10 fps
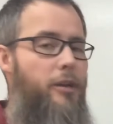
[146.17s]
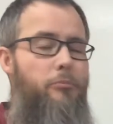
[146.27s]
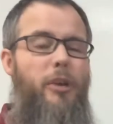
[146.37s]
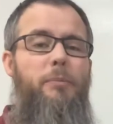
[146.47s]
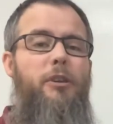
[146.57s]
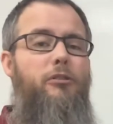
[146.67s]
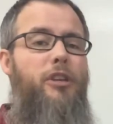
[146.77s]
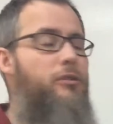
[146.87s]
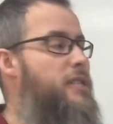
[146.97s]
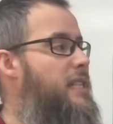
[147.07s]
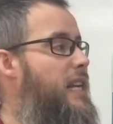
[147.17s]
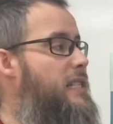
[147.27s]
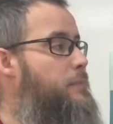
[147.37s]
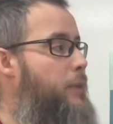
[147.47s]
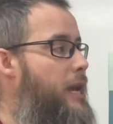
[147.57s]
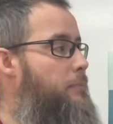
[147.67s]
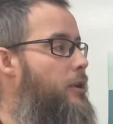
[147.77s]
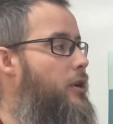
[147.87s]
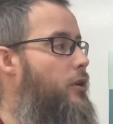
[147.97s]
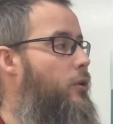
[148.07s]
Maybe you use less
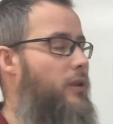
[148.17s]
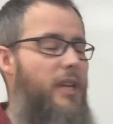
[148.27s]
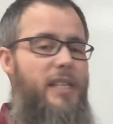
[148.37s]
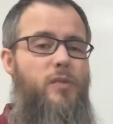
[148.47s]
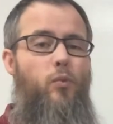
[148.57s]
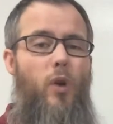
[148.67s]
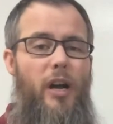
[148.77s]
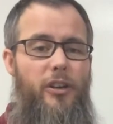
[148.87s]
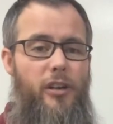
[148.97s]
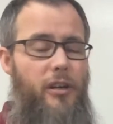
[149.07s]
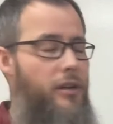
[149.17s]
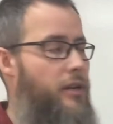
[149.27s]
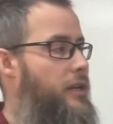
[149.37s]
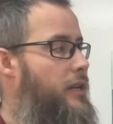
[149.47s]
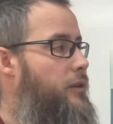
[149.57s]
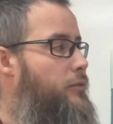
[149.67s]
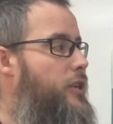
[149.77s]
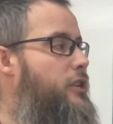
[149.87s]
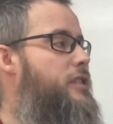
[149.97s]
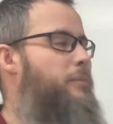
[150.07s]
paper or less water.
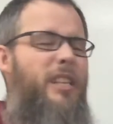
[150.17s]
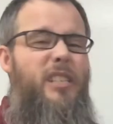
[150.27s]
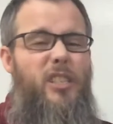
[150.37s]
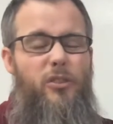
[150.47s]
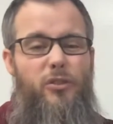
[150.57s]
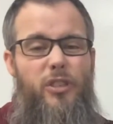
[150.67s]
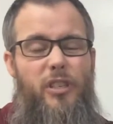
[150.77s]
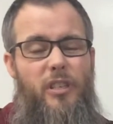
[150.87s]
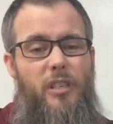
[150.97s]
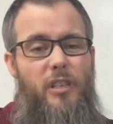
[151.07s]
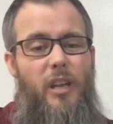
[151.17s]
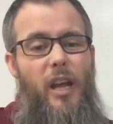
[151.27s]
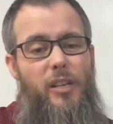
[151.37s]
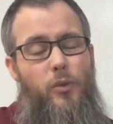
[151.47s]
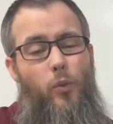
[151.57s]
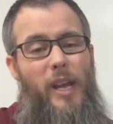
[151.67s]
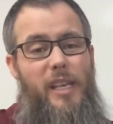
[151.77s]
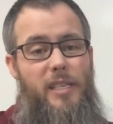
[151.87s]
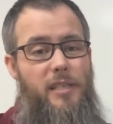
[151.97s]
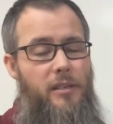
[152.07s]
Reduce means not to
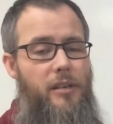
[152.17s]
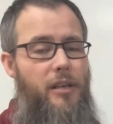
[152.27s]
waste.